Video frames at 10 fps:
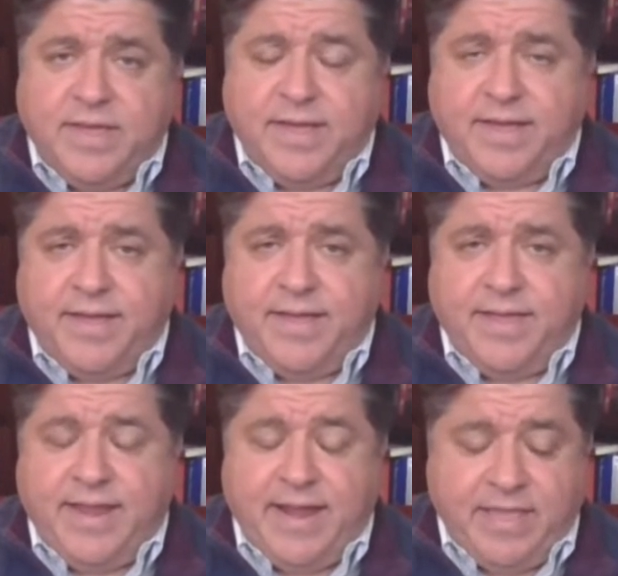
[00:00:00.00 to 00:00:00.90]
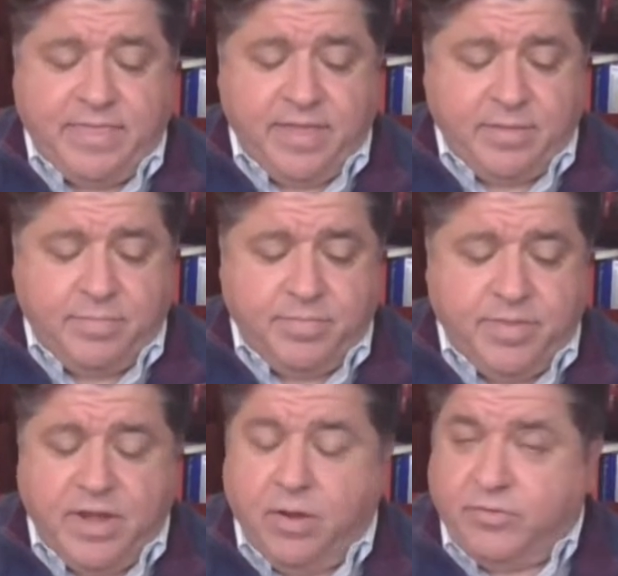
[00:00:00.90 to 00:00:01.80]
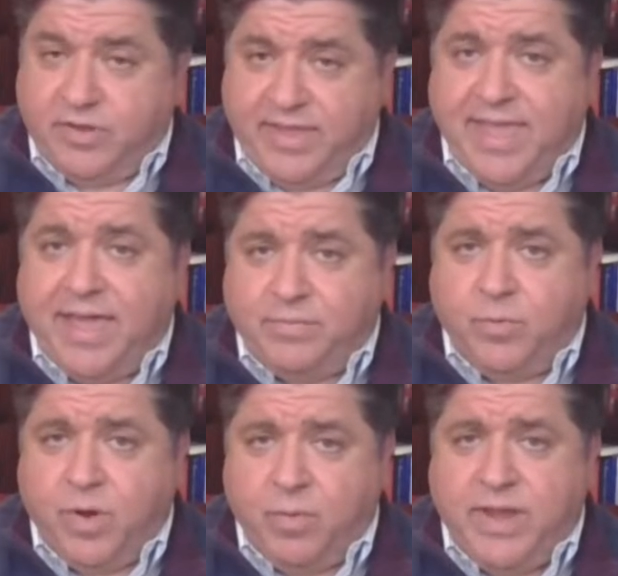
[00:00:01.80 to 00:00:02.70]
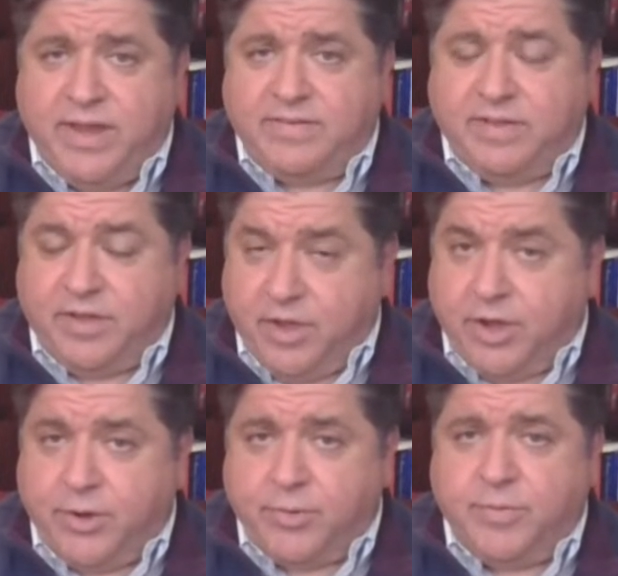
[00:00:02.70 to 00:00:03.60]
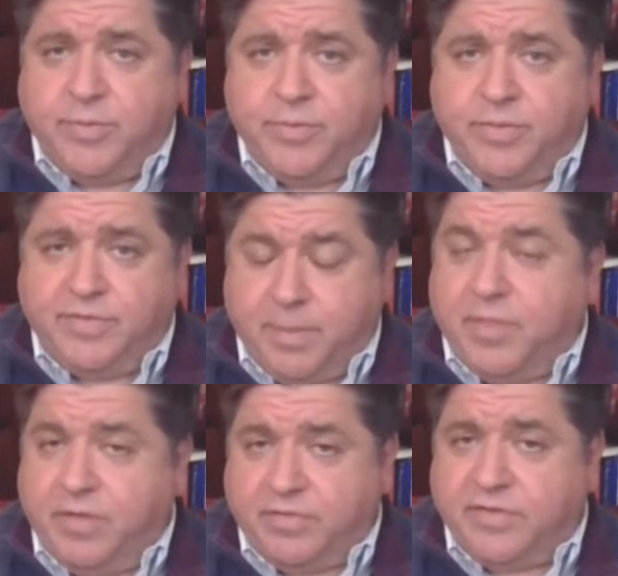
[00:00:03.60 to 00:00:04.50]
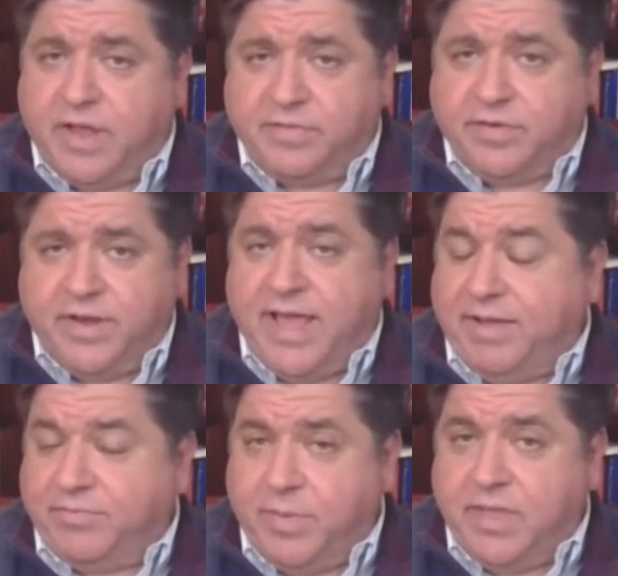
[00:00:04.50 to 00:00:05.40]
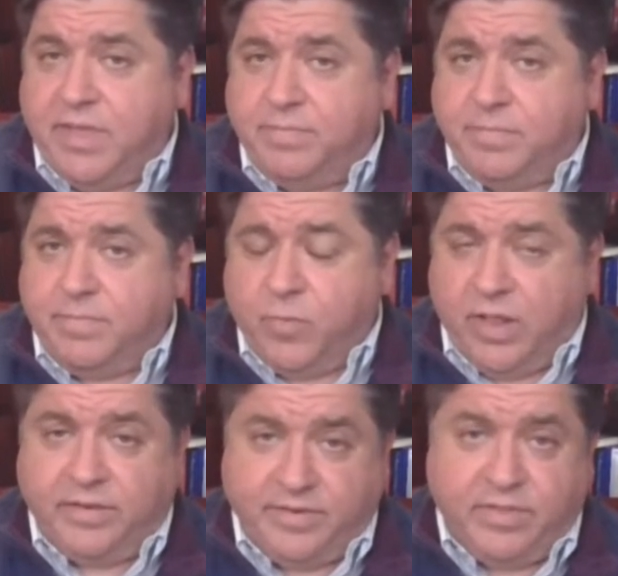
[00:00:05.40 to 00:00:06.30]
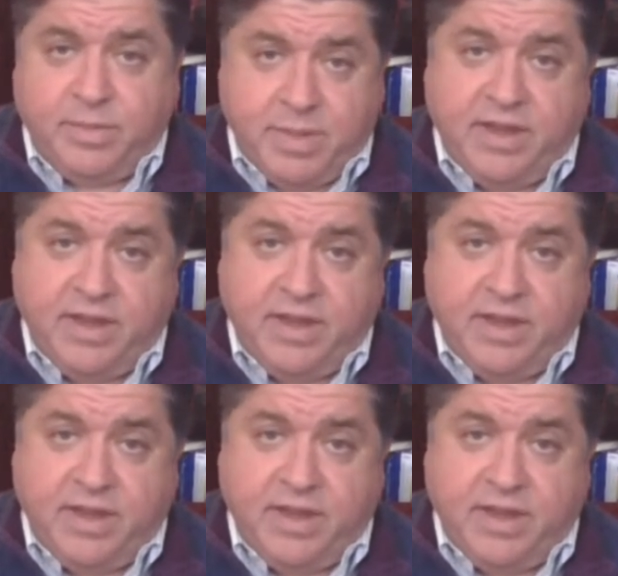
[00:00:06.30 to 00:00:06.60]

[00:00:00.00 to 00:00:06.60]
And I think, to get where we need to go, some of those cuts are going to have to be relatively